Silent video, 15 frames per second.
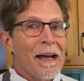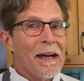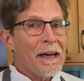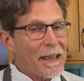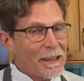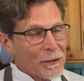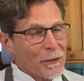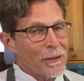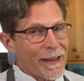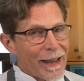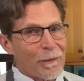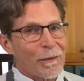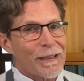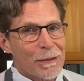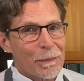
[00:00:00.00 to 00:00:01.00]
I turn to
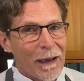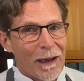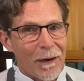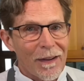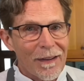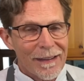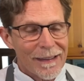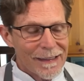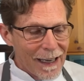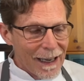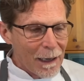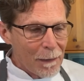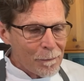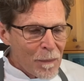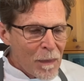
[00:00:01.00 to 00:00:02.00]
that recipe all the
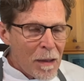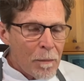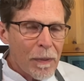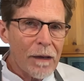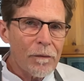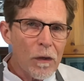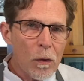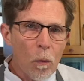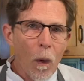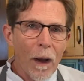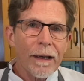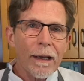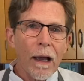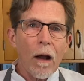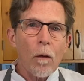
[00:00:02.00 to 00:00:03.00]
time. But if you
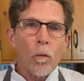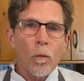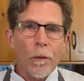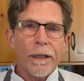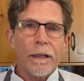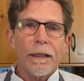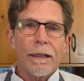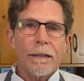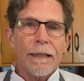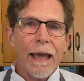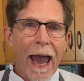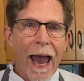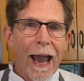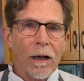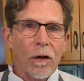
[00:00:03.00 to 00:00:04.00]
want to really
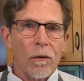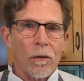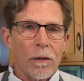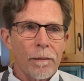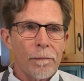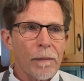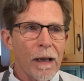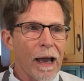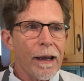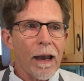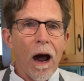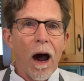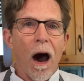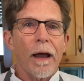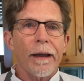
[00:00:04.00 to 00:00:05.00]
tackle an
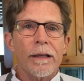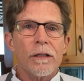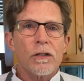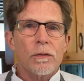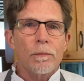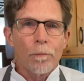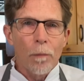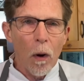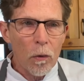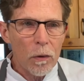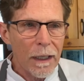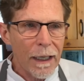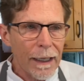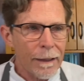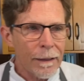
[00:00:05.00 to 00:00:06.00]
honest
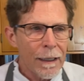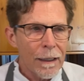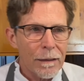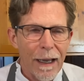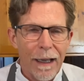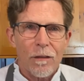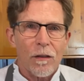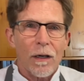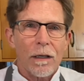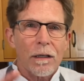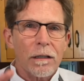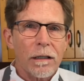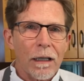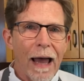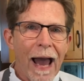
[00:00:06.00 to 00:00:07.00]
mole, like the
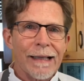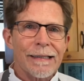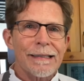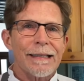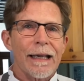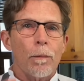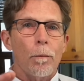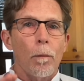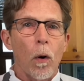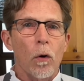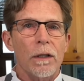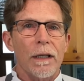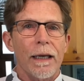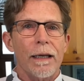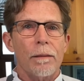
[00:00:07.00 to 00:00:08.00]
classic mole
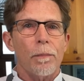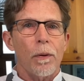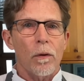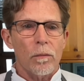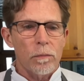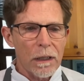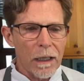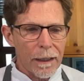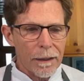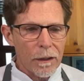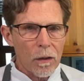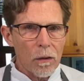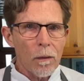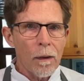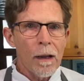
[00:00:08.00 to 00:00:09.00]

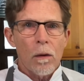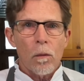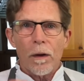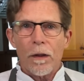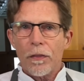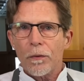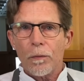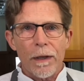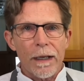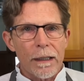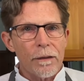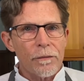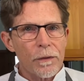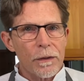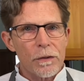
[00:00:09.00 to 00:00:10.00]
poblano with three
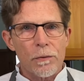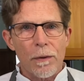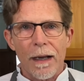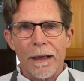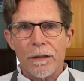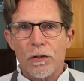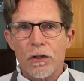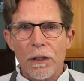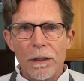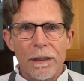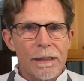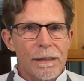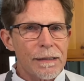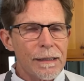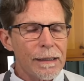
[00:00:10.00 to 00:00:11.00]
different dried
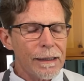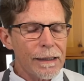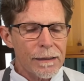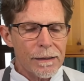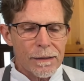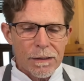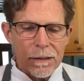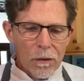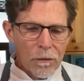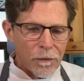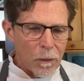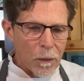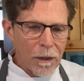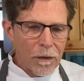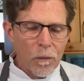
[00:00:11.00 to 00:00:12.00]
chilies in it and so
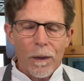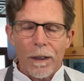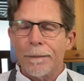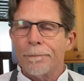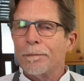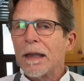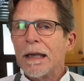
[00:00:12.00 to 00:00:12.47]
forth, well,